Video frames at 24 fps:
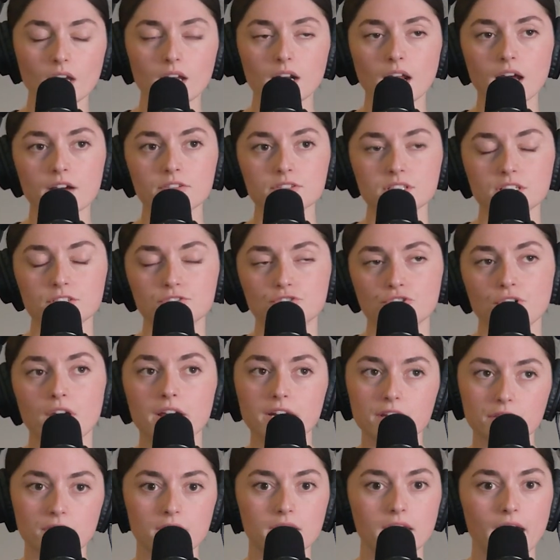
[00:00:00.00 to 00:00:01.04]
And I was
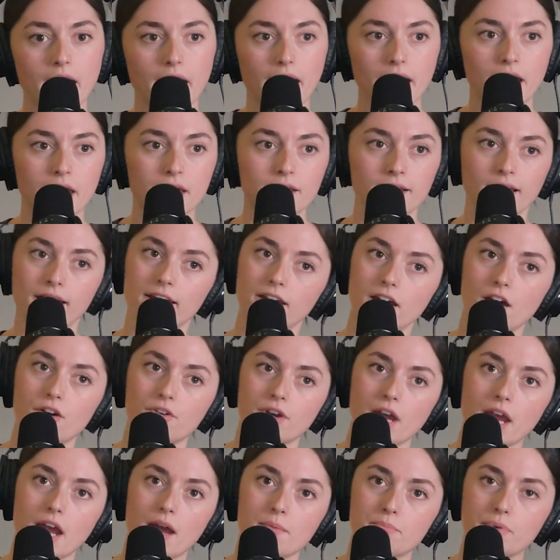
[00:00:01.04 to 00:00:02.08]
trying to think ahead, like,
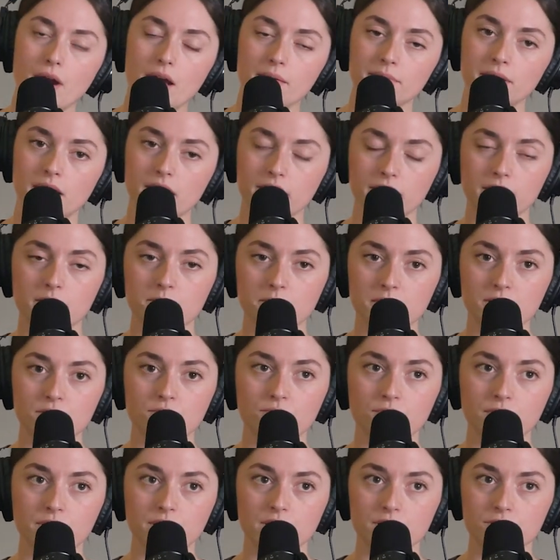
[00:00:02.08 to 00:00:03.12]
okay, I'm probably not going to be
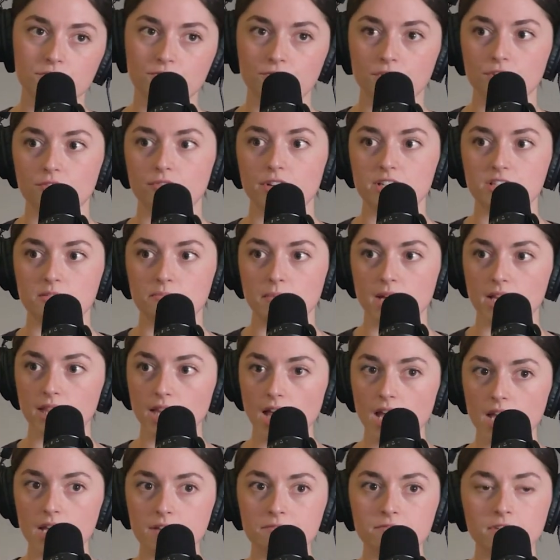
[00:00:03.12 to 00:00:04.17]
doing this for the rest of my
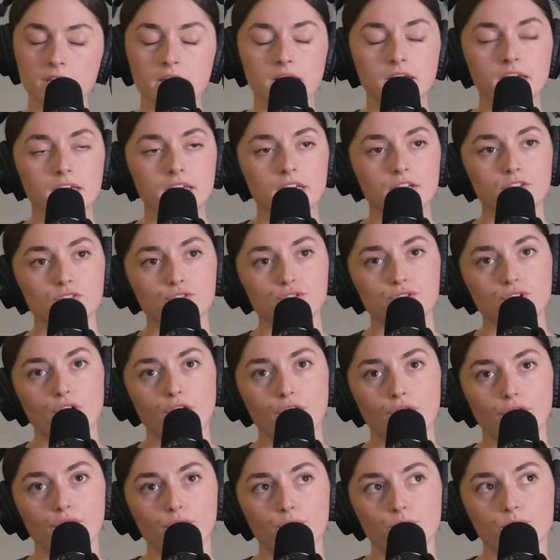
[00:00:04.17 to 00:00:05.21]
life.
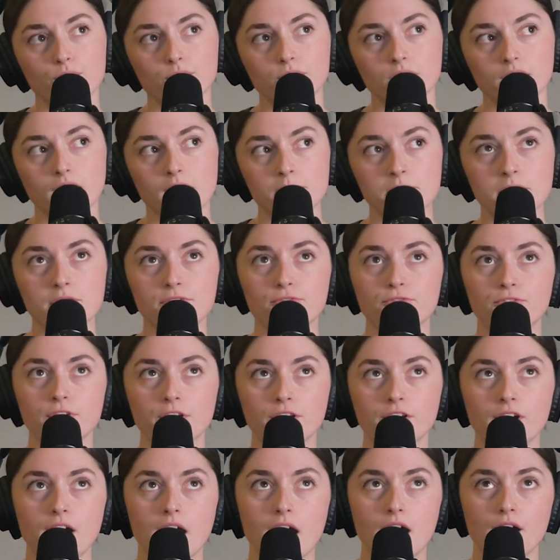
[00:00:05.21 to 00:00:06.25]
So let me
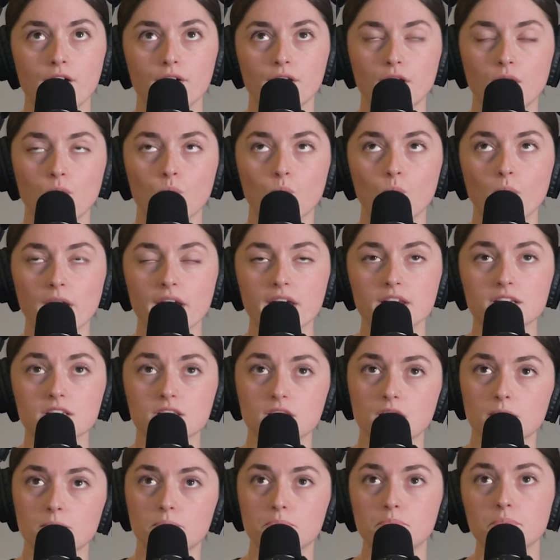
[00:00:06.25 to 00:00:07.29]
figure out a way
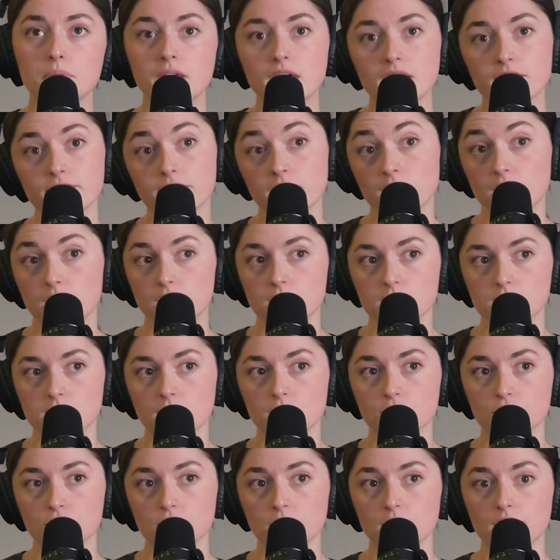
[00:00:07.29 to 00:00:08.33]
to pivot,
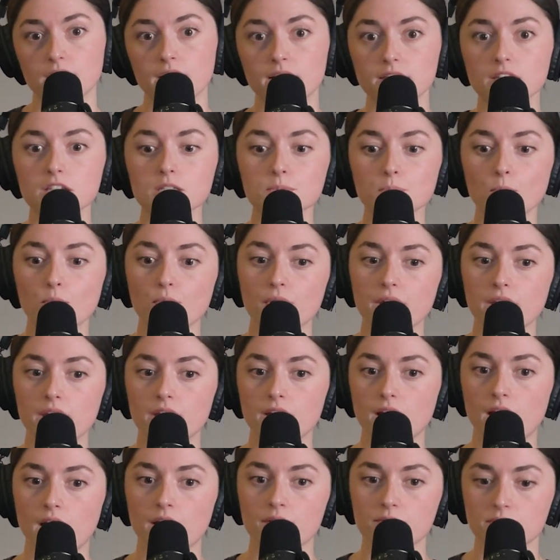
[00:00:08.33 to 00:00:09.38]
essentially. And at this
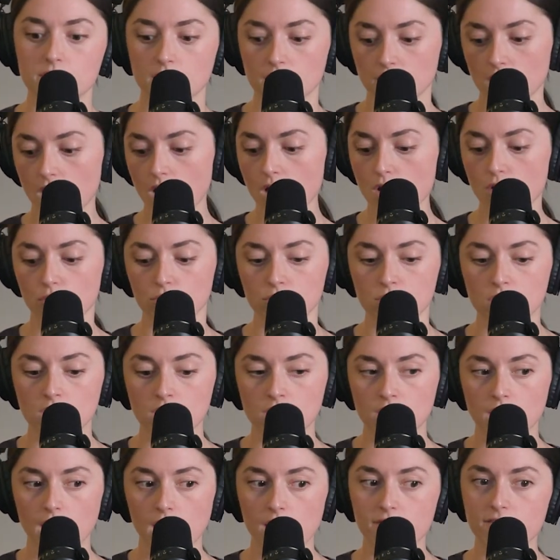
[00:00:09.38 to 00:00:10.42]
point, I was like, oh,
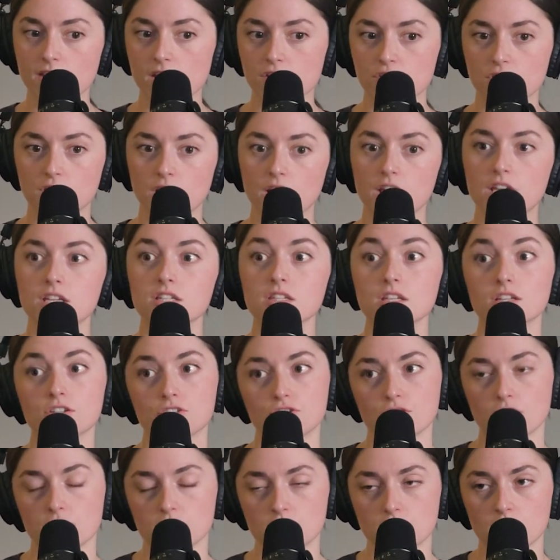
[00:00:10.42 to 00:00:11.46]
aviation
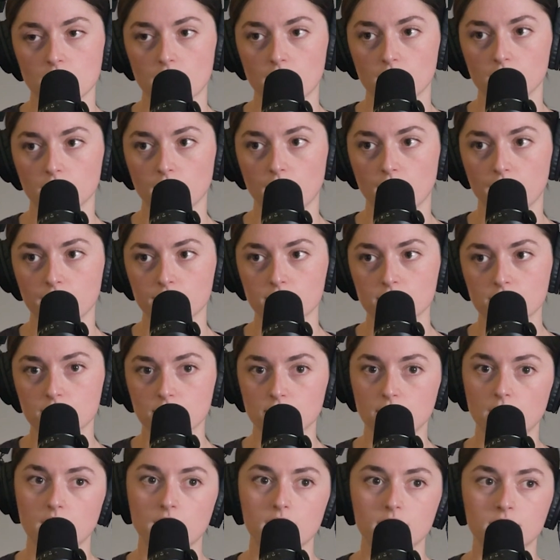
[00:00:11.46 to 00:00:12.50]
isn't just the
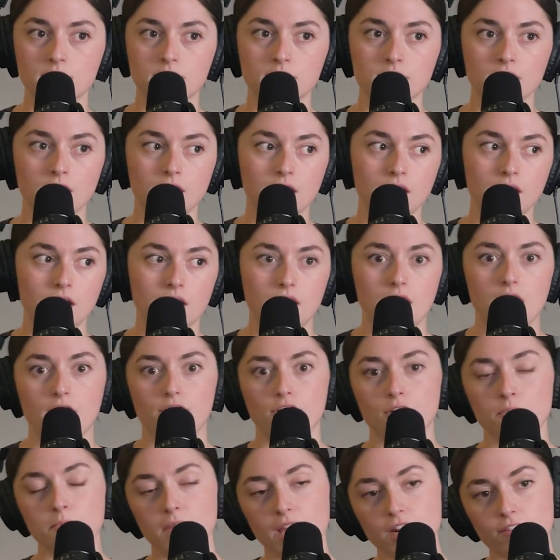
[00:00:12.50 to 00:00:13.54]
airlines. It's
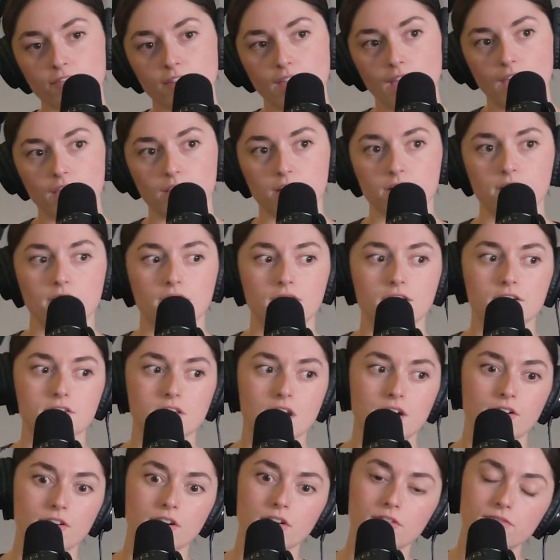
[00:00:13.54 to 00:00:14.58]
aero medevac. There's
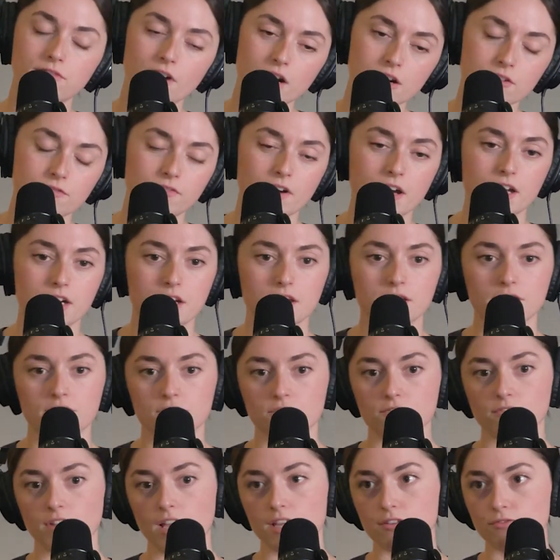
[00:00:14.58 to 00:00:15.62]
aerial firefighting.
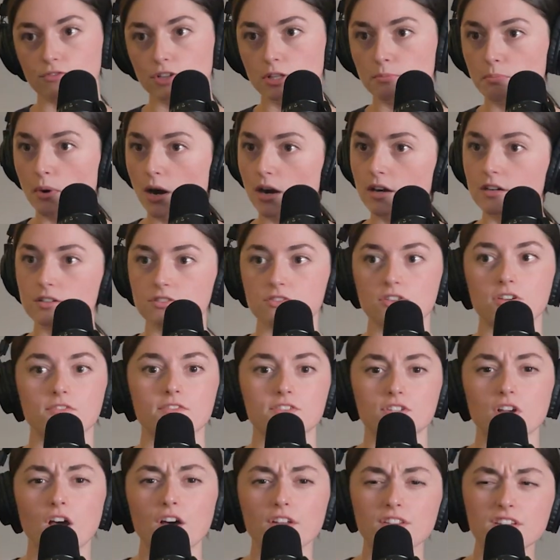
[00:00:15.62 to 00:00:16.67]
There's flying for the Park
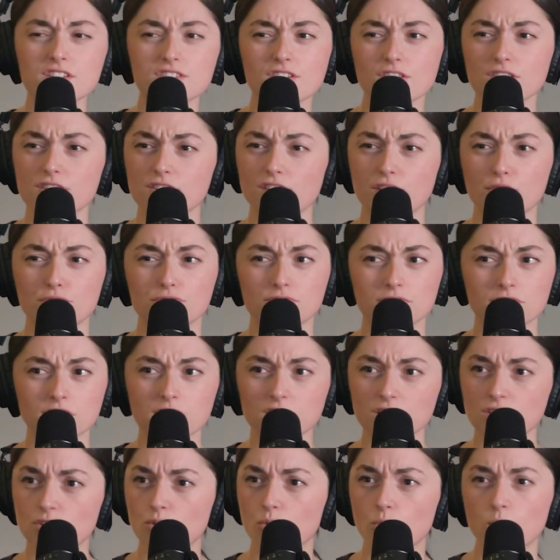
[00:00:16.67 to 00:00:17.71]
Service. All these other like
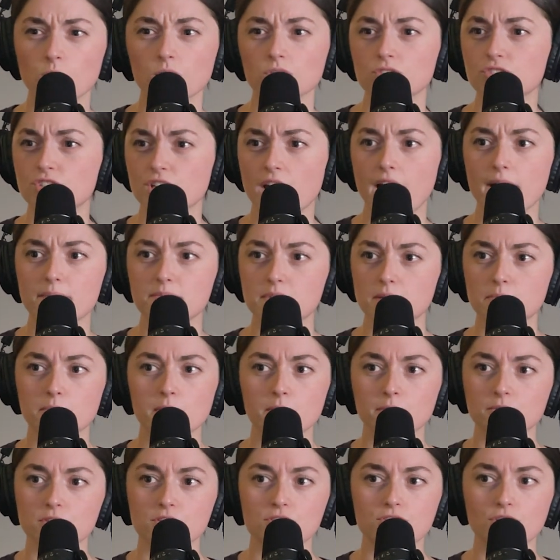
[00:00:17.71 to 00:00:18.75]
really cool jobs that
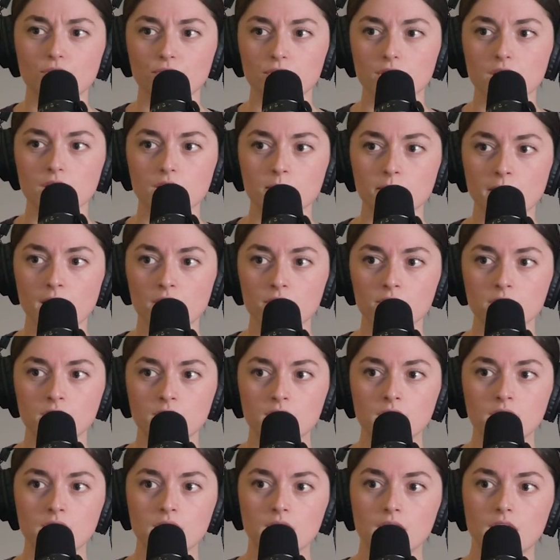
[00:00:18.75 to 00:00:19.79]
people just don't think about.
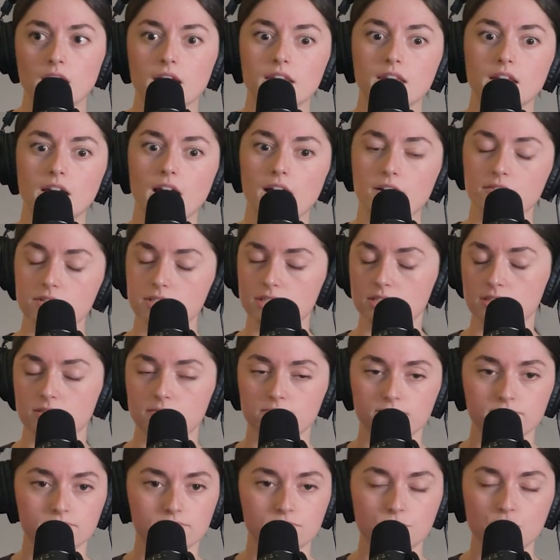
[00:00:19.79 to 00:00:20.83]
And then I
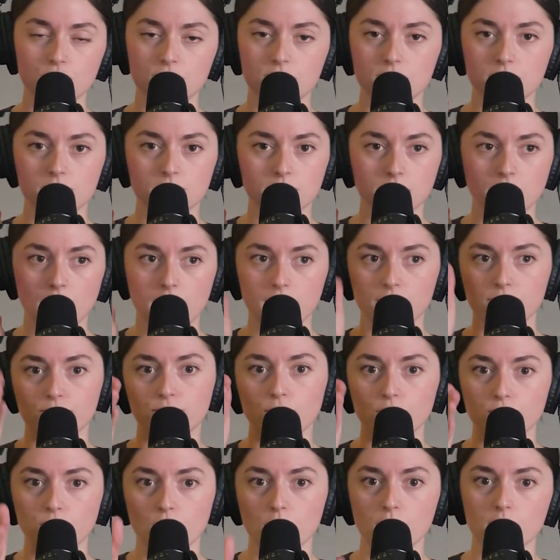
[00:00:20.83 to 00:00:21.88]
was just kind of
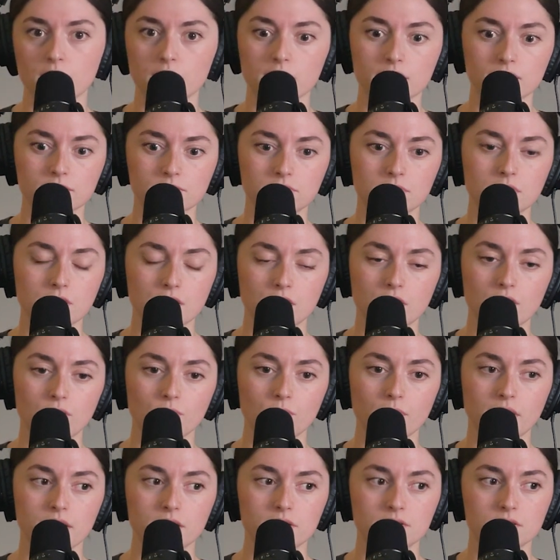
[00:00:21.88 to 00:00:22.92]
full forward,
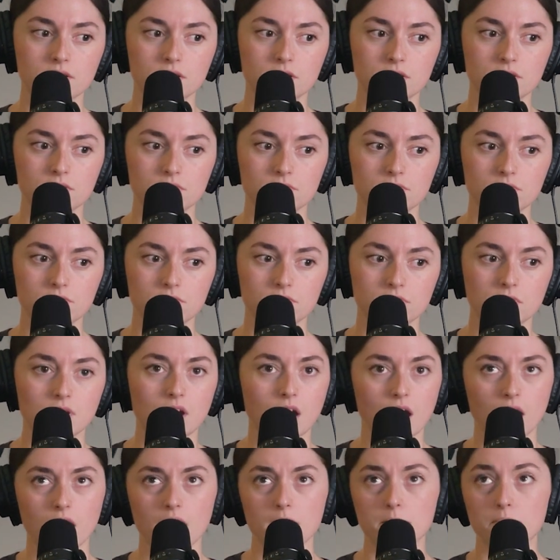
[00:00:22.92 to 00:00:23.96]
went
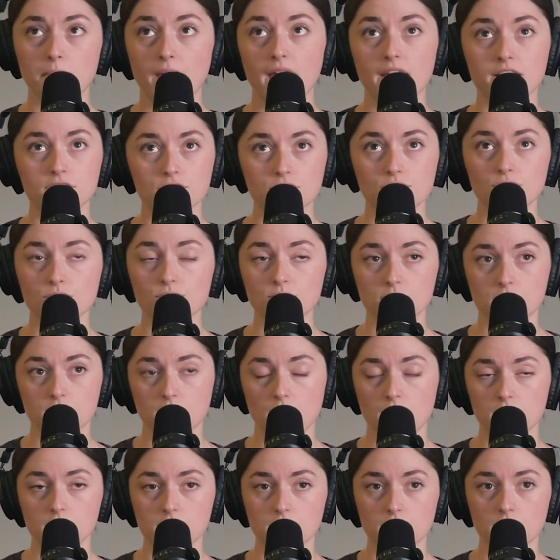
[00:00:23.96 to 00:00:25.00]
back to
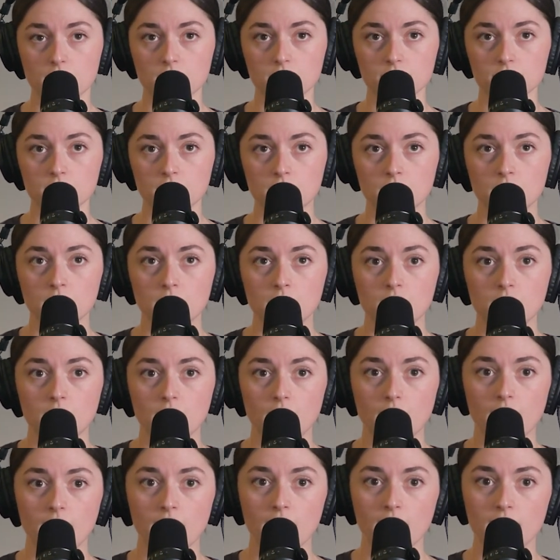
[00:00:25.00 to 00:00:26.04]
Wisconsin
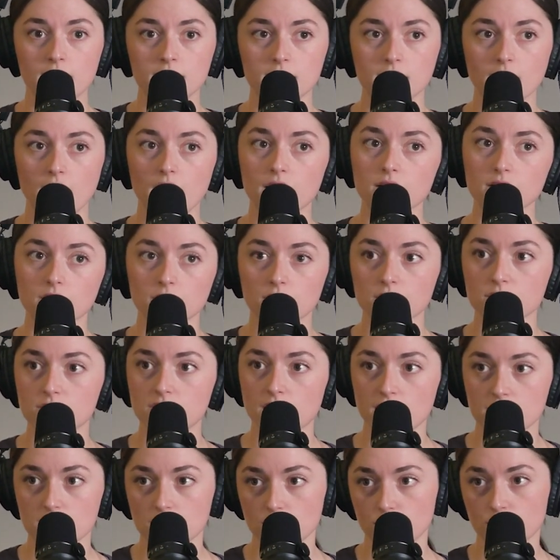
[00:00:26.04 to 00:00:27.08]
and got a little
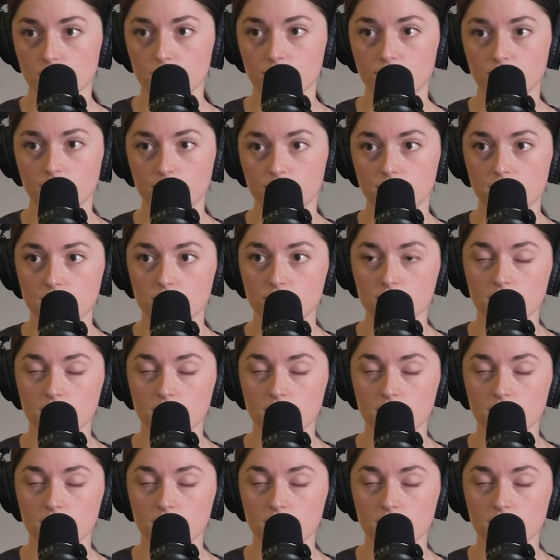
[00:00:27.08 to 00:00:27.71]
Cessna 150.